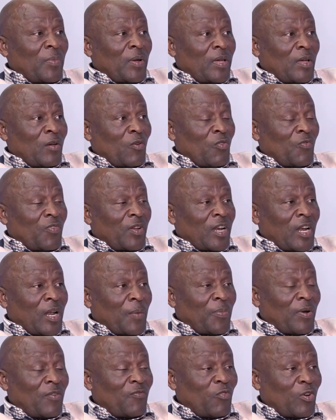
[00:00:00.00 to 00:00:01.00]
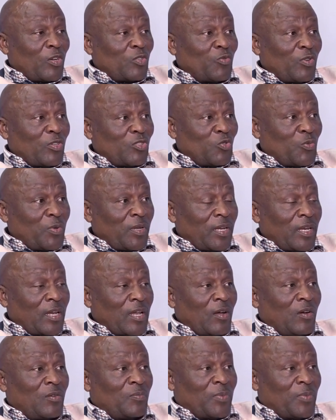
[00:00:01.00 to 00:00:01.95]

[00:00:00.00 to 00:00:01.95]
and above what we are doing now,